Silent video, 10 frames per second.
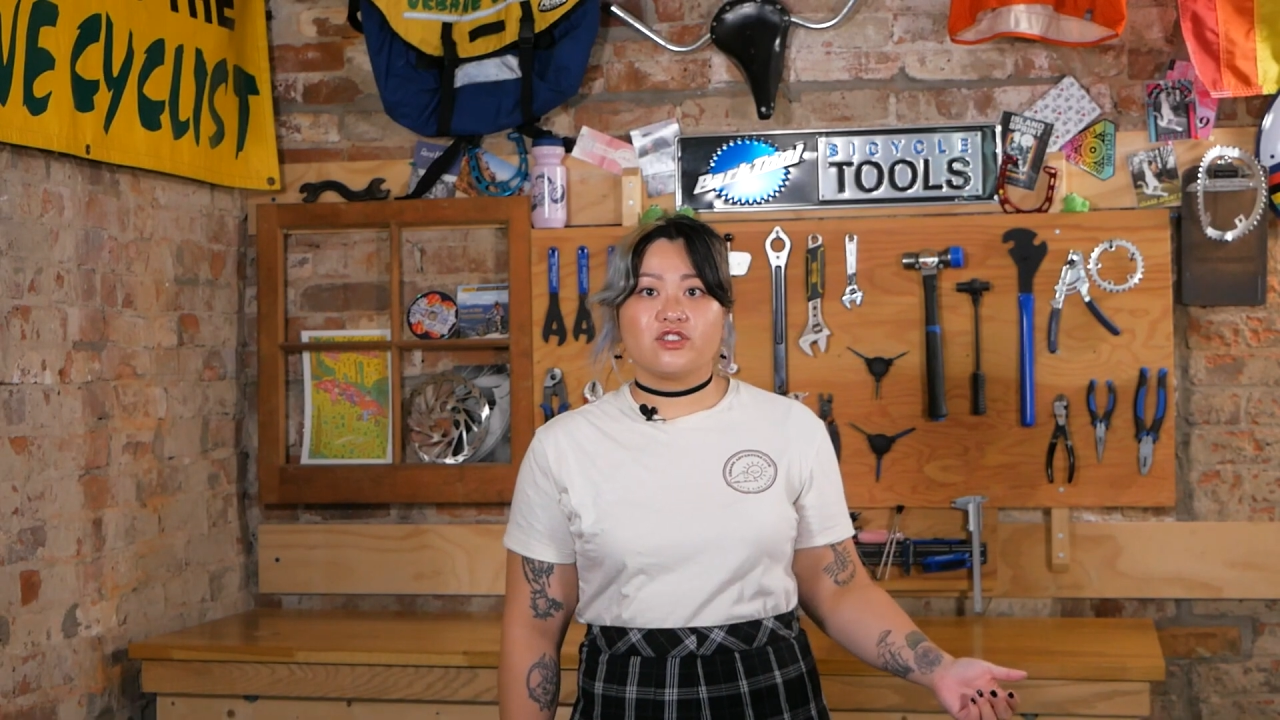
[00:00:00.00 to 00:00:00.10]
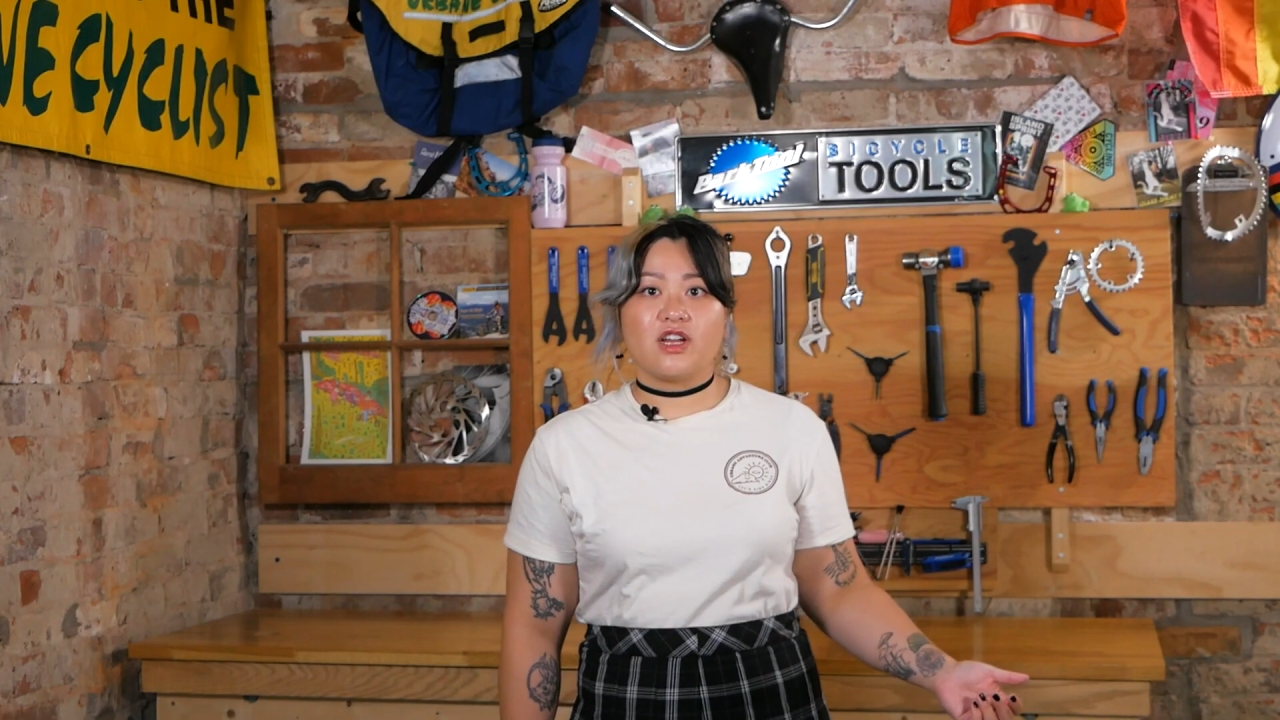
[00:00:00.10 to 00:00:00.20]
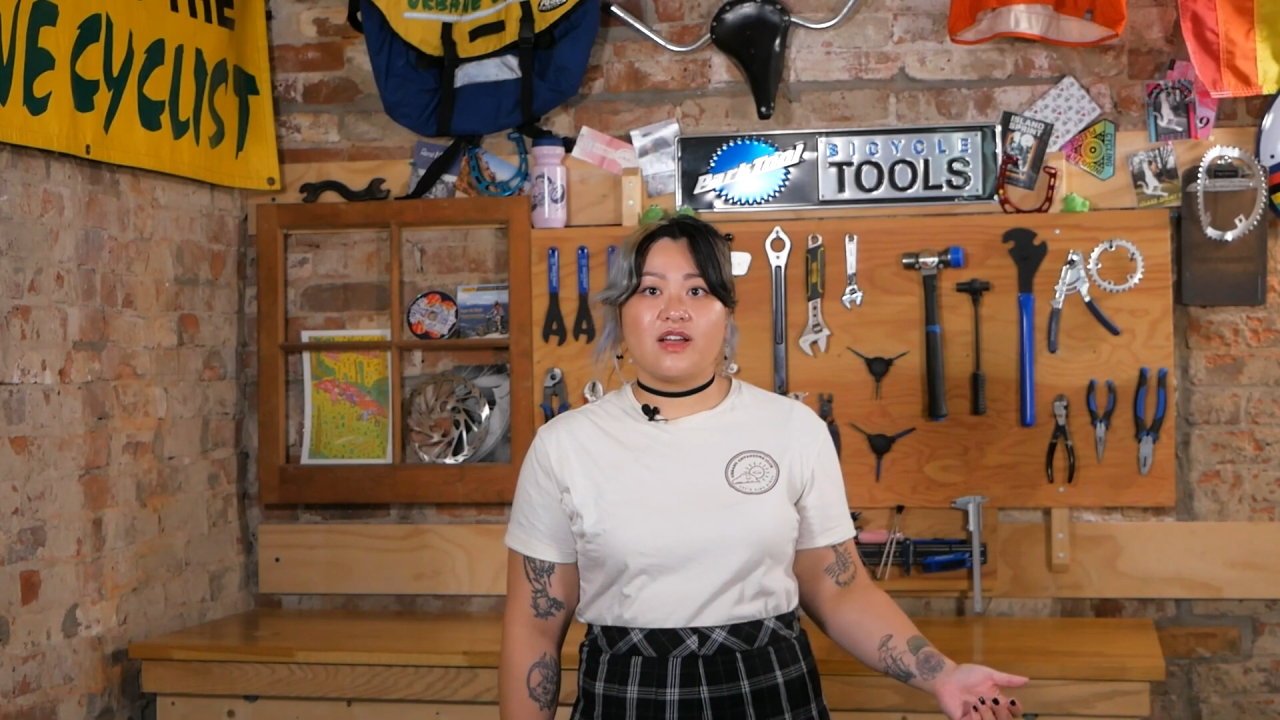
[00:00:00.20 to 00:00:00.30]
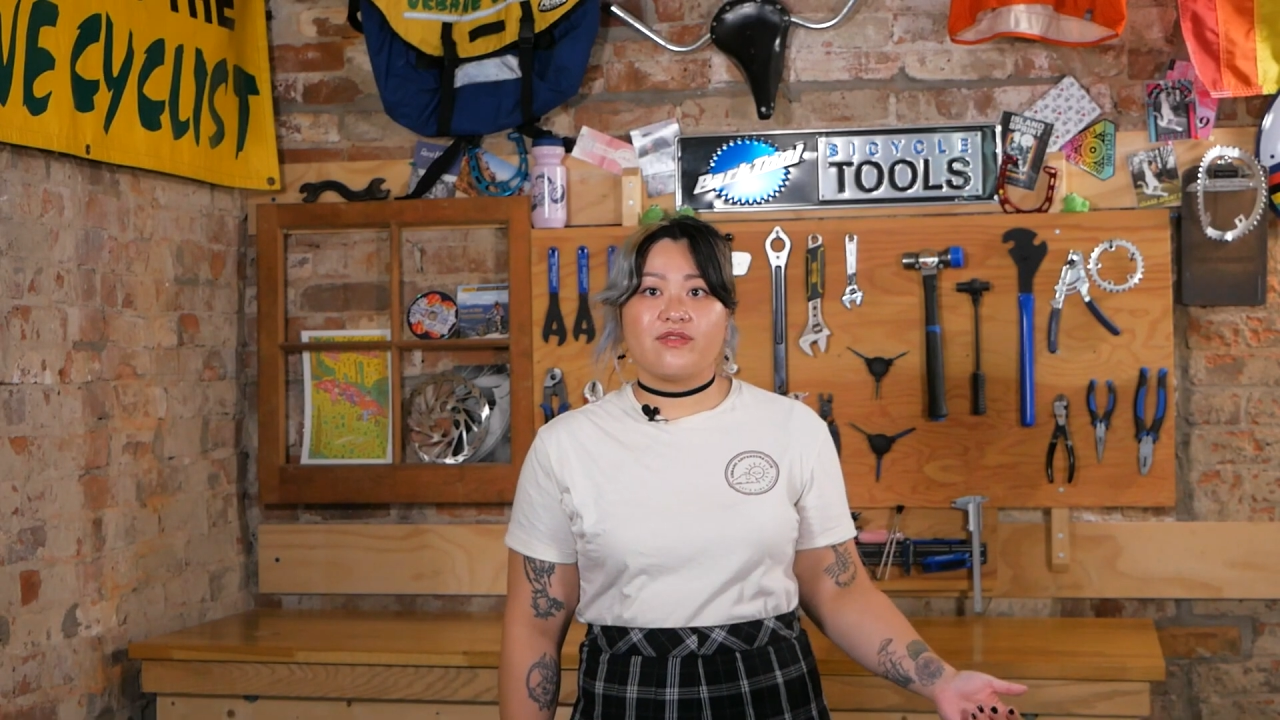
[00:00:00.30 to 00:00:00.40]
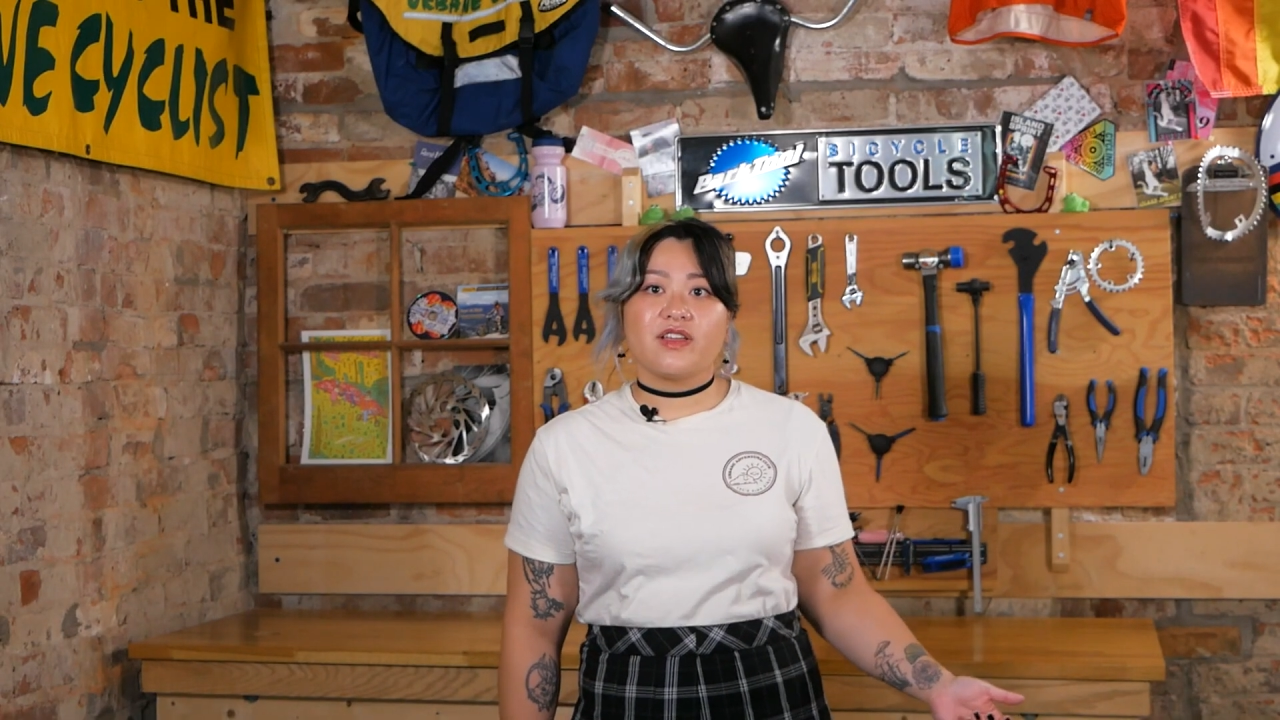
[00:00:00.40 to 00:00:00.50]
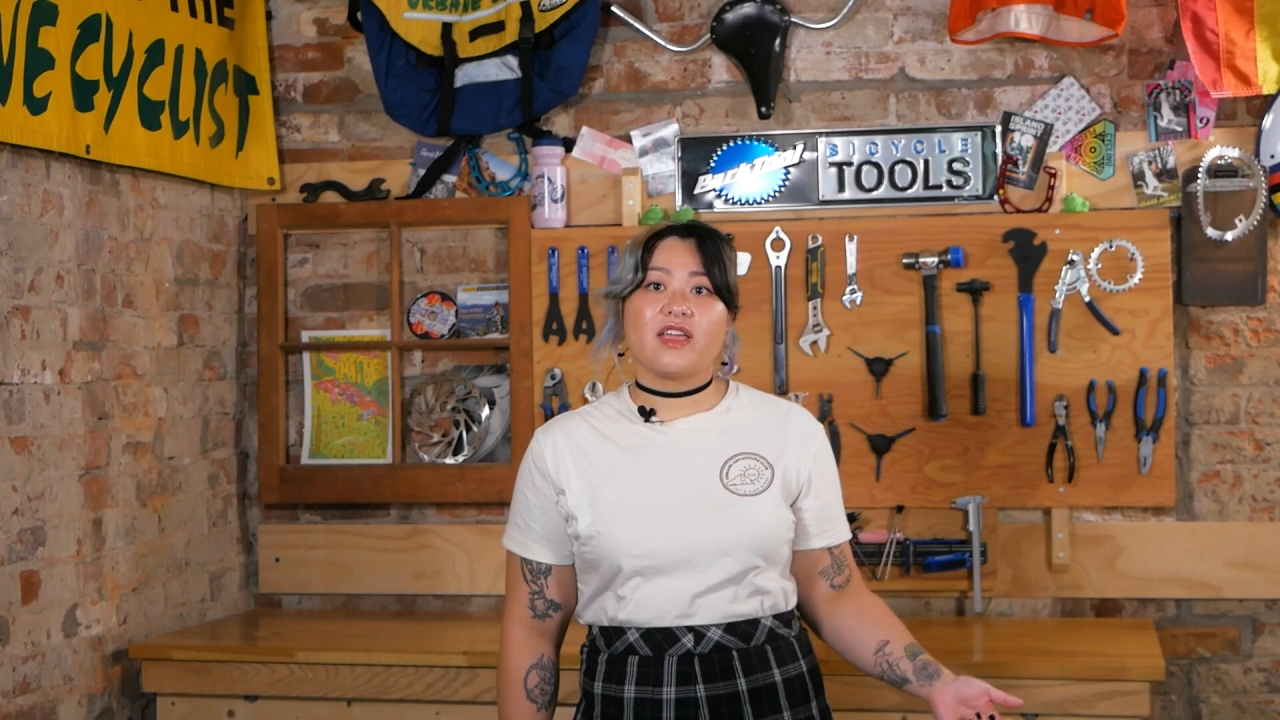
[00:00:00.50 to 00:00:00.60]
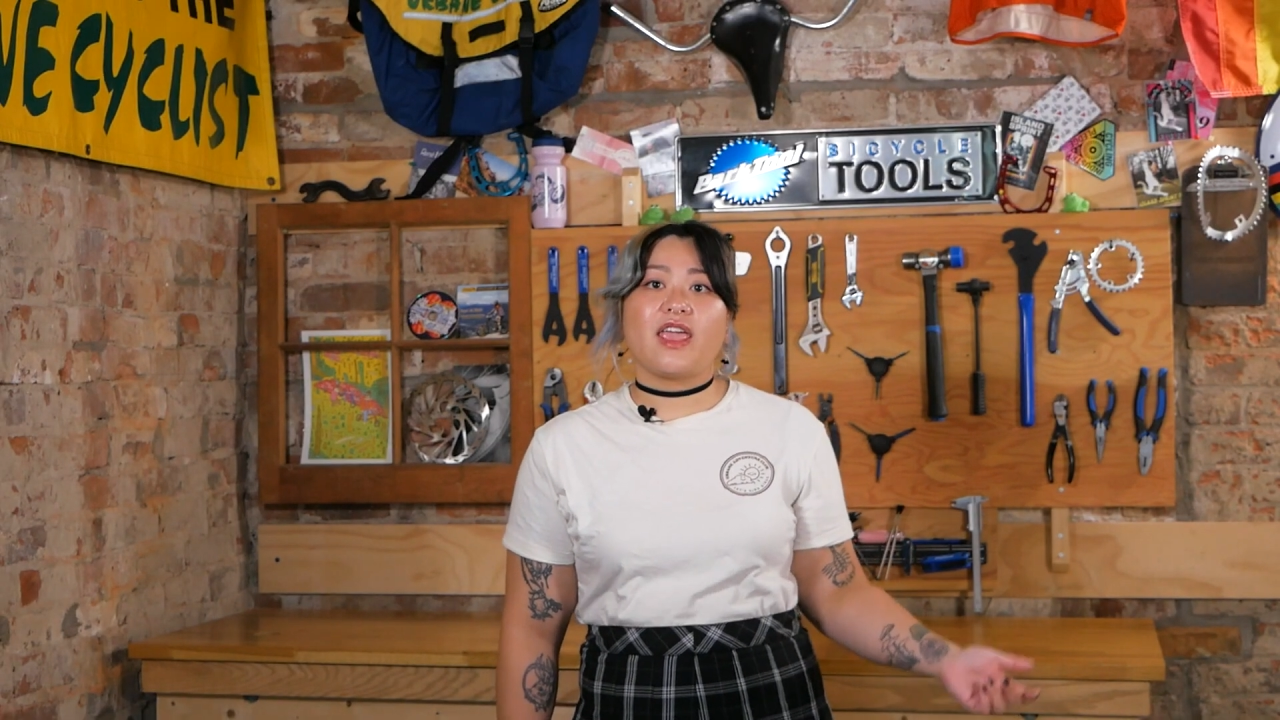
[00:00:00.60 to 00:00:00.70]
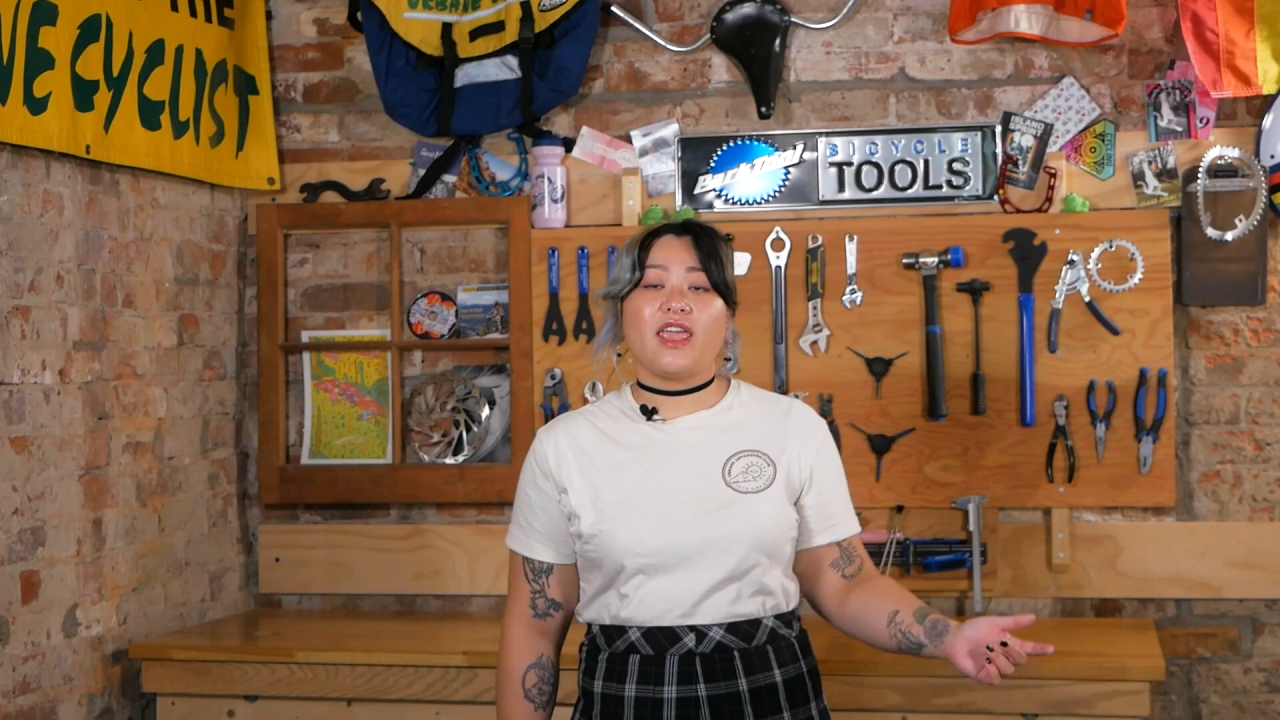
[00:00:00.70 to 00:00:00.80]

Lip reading: traffic